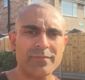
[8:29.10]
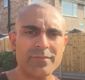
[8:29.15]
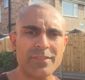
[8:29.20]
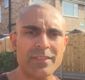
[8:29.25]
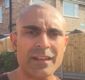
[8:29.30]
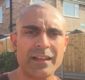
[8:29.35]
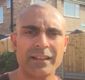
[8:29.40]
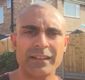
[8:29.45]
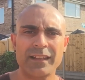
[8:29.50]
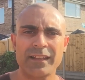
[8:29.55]

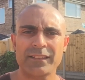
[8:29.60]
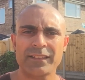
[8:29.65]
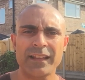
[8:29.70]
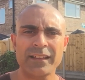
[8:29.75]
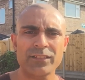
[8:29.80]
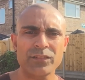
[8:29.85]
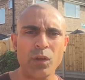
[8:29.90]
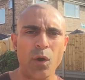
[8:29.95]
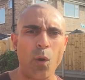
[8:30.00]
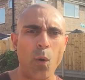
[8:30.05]
and that's
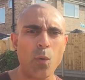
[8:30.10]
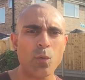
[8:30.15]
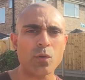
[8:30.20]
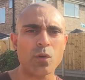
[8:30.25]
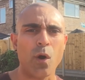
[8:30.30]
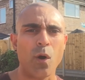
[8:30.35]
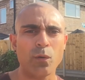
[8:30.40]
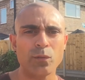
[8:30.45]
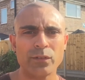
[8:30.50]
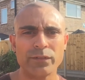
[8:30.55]
the whole
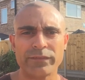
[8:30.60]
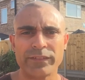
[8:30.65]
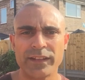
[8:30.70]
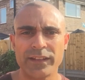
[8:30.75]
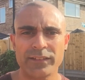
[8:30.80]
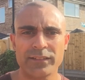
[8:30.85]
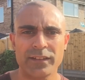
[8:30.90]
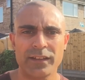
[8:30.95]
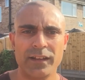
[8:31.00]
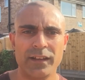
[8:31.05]
goal of
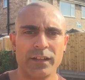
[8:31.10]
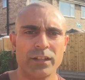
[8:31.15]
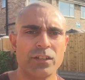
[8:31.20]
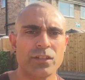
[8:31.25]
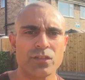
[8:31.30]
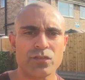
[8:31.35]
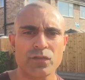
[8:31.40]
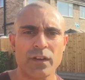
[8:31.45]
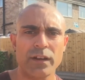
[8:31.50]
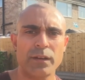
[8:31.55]
this, just
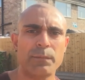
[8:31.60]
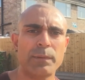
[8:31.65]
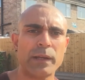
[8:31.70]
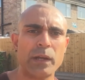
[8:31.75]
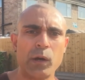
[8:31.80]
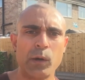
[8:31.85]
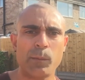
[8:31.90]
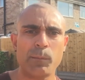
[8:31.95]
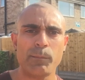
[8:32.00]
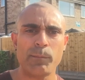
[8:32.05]
trying to
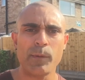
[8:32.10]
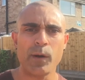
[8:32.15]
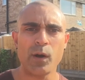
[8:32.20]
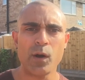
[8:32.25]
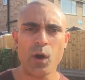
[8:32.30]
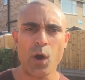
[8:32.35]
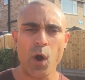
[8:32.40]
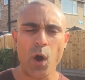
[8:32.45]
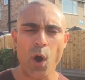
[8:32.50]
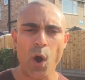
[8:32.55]
become
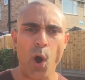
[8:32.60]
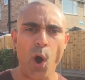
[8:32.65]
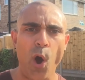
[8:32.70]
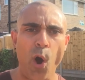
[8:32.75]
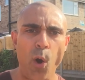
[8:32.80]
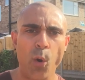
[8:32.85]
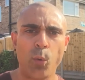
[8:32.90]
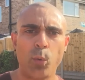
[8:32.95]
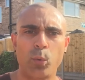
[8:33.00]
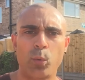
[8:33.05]

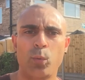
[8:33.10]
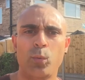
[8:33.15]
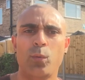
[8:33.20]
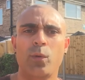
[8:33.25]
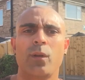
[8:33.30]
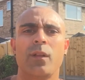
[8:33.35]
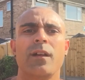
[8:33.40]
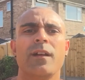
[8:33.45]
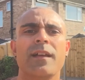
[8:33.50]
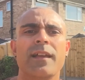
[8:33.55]
whole.
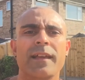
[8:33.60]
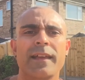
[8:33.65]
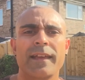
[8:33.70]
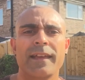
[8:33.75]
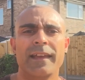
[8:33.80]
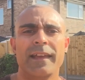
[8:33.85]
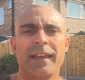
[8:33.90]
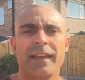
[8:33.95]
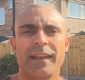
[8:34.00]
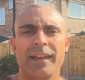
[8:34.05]

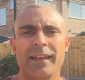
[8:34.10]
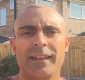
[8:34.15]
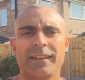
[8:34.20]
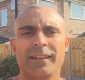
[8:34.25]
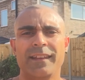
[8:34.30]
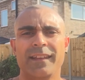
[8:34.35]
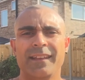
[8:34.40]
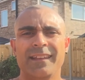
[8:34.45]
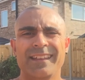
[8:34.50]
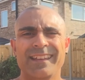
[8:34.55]

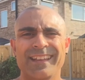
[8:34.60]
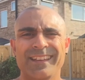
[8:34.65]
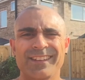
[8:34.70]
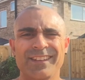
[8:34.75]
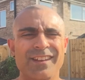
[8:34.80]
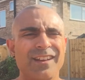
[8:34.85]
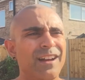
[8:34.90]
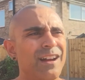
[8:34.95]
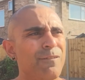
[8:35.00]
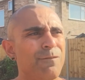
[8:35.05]
And
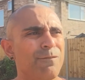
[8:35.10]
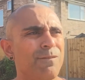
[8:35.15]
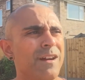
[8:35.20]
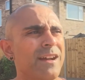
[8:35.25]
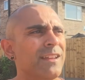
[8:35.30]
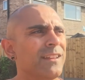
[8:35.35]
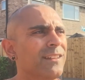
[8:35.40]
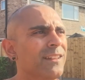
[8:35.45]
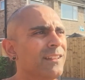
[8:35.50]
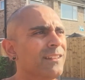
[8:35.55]
I
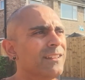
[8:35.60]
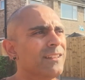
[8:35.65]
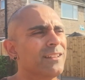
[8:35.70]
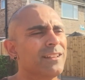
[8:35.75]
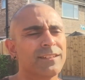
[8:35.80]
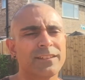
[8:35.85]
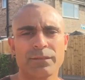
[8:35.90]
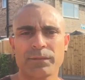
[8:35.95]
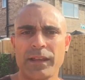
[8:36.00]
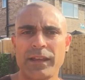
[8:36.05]
find as
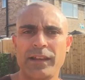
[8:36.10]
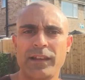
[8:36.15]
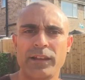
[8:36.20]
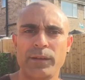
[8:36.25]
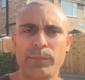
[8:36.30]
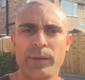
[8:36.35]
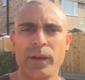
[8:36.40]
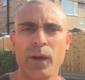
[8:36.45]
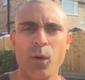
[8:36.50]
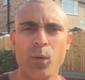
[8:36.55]
I'm getting a little
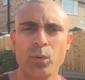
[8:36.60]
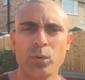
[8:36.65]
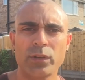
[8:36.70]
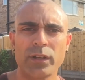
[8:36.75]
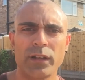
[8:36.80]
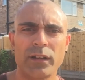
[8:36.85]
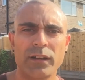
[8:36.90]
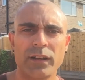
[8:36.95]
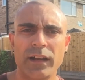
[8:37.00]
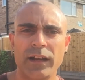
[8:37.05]
bit
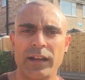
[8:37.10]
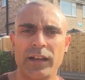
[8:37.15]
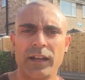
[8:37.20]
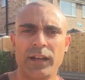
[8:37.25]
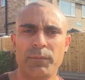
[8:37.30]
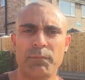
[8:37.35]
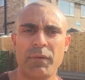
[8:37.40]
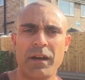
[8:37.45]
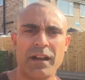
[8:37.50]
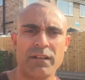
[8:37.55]
older,
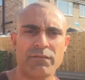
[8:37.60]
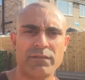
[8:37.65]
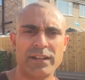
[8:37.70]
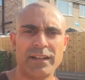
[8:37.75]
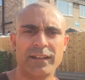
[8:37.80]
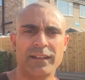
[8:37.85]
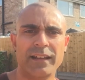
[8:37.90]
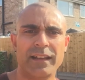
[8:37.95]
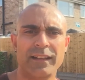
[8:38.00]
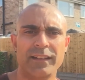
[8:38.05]
I
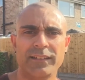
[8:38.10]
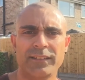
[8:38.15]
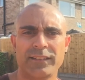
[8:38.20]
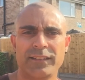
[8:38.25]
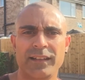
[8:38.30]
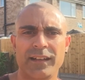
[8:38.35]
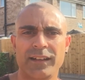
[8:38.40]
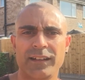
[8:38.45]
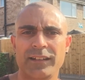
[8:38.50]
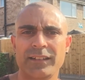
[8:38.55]
realize
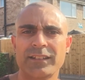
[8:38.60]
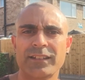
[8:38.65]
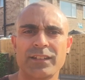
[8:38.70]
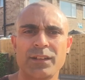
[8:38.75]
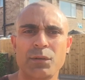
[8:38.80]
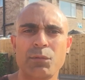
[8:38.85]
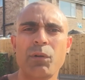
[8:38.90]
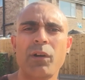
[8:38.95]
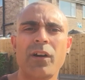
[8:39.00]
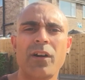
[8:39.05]
that
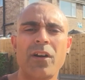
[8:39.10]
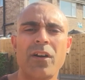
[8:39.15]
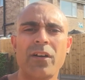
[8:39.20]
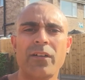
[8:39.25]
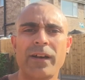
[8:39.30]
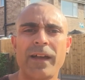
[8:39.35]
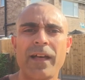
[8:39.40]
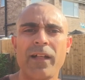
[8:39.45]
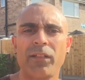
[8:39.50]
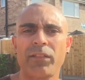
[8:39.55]
our
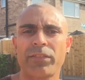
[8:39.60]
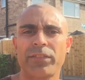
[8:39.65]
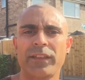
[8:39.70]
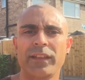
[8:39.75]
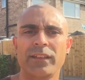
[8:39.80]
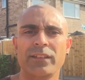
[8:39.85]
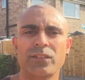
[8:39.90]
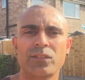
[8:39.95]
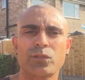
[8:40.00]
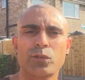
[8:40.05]
health is
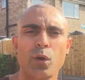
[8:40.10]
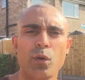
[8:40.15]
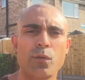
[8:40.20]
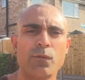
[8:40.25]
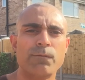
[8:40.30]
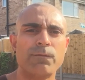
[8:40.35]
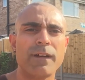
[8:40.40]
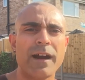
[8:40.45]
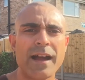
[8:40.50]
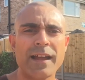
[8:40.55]
so
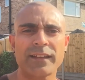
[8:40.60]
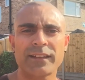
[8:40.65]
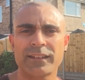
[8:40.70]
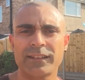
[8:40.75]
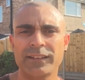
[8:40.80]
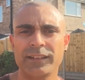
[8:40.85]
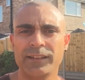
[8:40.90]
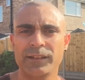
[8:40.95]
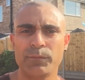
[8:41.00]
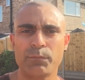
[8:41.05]

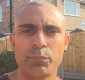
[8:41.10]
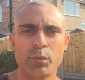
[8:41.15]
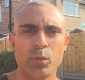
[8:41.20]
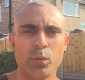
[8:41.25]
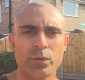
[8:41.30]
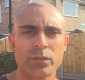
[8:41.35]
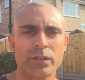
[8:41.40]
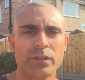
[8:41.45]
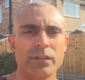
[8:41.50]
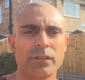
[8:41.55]
vitally
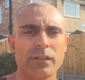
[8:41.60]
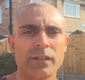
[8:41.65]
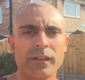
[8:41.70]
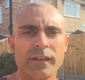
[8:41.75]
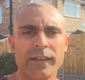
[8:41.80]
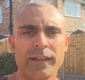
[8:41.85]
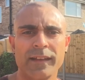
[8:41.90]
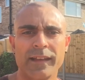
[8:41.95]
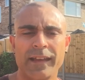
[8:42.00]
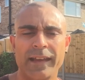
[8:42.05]
important.
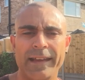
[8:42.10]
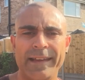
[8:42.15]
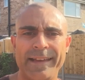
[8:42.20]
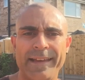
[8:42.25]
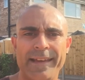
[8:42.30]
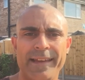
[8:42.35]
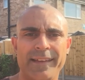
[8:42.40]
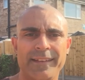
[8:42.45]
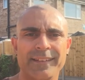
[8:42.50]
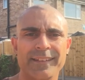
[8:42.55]

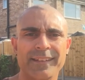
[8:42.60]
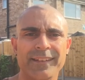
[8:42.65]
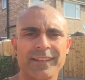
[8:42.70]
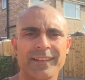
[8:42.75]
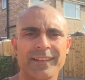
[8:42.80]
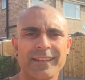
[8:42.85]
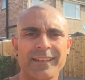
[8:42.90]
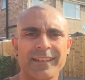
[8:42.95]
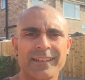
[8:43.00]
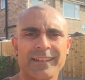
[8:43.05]
And
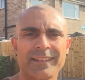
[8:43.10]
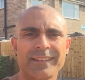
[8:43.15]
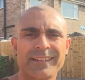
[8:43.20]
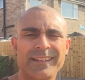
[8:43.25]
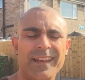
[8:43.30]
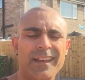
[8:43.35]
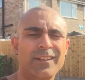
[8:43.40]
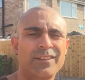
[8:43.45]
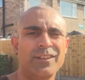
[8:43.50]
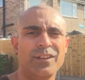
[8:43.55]

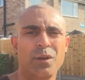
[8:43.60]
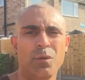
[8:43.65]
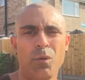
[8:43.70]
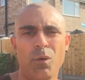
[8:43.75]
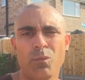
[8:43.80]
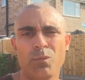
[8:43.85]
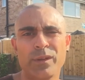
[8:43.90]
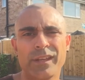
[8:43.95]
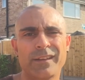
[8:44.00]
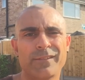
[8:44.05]
yeah, do you know what,
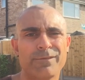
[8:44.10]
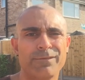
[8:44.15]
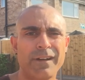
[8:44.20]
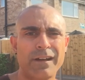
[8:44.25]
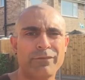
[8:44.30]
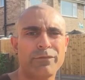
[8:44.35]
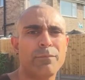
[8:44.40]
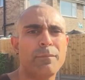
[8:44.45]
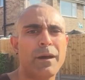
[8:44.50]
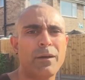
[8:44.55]
we can faff
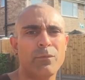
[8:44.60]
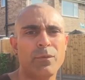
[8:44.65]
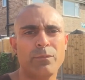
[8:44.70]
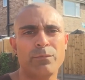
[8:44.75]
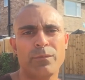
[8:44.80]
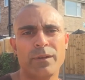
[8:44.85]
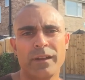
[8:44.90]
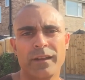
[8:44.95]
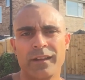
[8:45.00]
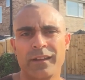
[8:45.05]
about when
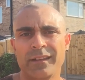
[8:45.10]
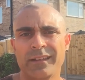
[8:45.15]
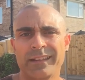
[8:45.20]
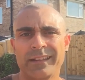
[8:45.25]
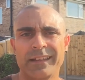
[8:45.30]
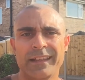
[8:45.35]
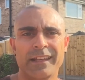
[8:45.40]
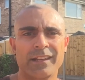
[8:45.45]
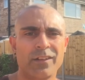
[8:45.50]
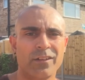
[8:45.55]
we're
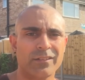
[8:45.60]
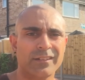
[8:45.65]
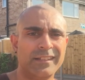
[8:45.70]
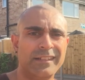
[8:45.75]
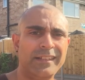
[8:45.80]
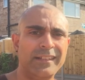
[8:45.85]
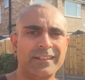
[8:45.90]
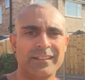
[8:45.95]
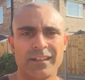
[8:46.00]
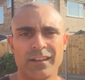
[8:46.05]
in our
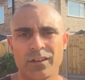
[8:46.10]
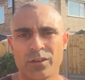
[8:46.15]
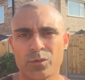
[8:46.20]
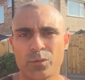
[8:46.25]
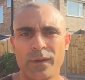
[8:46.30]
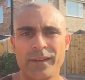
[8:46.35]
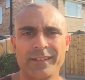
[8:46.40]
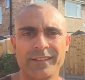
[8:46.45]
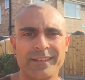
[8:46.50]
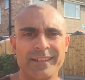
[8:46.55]
teens and our
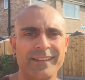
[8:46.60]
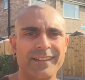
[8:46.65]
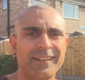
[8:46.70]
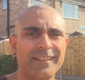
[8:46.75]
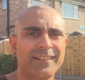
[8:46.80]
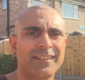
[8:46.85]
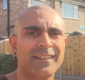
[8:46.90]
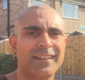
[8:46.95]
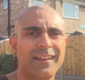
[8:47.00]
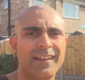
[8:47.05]
20s,
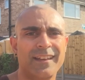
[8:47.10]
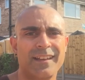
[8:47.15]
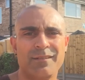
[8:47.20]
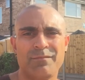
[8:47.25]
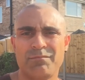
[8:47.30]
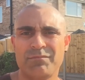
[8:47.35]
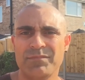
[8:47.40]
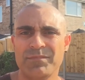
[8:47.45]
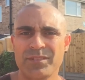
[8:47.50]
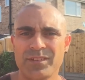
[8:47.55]

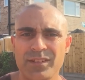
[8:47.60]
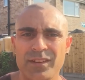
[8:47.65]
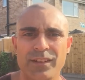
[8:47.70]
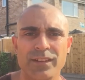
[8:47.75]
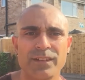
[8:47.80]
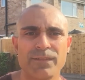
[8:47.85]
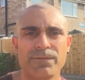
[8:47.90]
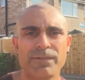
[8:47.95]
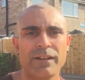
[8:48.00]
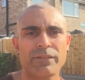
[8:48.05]
you
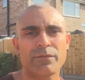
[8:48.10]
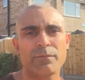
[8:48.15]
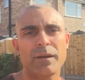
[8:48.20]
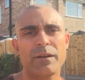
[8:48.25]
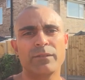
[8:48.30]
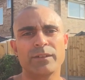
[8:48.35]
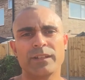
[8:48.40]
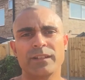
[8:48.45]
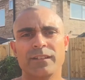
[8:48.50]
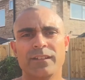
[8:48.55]
faff about
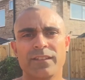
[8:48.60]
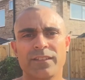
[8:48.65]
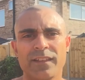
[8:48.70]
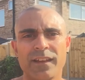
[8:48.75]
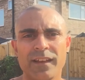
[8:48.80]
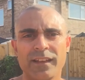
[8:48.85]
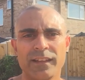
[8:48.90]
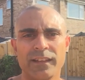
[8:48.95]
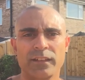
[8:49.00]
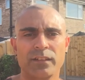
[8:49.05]
when you're in your
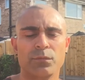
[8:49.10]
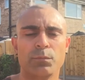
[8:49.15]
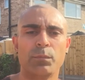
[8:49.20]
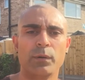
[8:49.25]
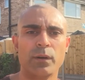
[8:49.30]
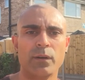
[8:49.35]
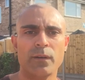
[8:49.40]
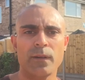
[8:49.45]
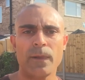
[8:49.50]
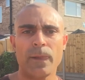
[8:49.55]
30s,
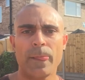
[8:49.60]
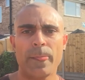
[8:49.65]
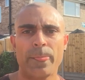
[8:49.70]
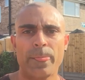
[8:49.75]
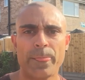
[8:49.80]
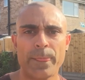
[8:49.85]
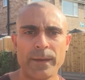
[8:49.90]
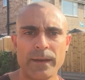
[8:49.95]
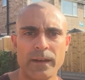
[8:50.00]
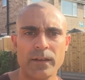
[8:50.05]
but
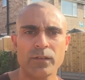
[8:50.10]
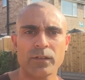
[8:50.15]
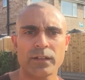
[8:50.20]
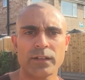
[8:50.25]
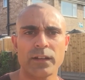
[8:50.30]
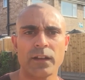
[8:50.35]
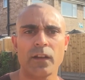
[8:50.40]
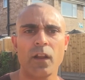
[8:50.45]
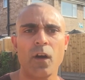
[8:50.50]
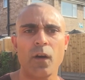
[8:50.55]
then I look at a
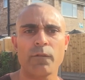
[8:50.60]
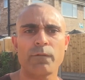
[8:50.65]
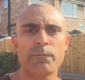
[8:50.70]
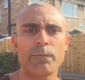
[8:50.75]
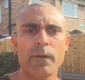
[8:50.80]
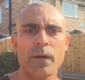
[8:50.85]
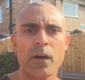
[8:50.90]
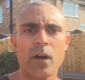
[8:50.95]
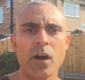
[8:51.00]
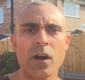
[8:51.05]
lot of
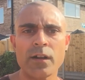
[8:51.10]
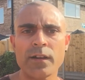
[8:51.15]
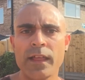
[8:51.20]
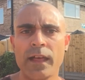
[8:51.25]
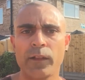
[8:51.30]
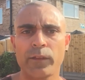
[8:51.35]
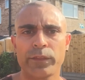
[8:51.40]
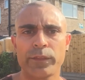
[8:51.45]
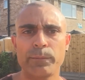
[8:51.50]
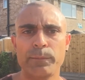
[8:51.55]

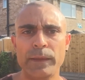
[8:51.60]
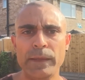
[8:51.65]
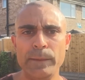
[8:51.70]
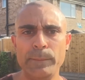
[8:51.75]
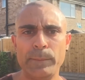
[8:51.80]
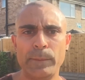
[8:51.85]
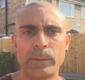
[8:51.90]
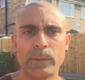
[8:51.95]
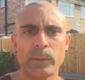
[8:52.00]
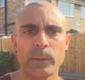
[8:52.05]
unhealthy
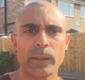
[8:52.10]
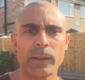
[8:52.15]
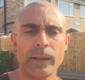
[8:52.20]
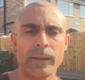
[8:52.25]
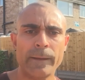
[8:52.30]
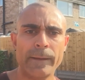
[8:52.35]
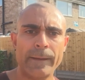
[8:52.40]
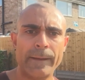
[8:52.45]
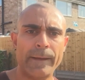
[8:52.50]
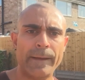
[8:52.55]
people,
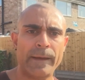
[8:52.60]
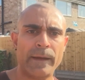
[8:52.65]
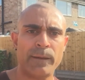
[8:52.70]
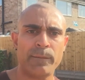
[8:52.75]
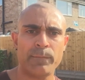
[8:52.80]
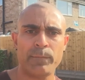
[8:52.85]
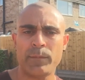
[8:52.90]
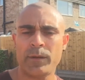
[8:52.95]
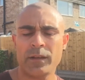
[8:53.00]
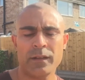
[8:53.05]

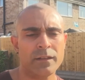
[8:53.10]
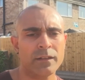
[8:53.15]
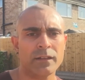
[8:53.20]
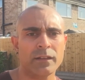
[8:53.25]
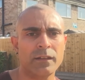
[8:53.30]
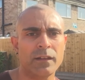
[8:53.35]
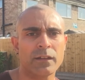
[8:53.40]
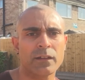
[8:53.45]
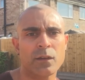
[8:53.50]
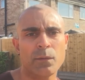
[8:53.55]

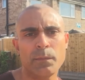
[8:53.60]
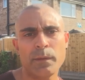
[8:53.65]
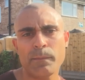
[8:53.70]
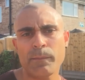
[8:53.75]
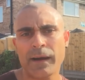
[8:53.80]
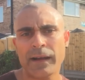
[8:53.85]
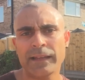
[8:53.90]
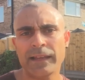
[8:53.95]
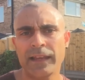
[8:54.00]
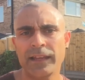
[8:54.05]
it could be
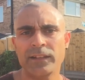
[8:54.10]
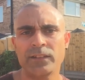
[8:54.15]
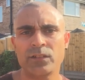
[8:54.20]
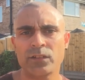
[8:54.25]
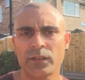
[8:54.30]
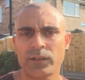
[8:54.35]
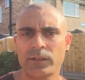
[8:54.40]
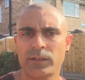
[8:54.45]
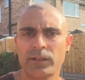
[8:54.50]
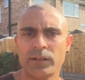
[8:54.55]
my age,
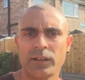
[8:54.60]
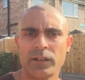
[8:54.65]
and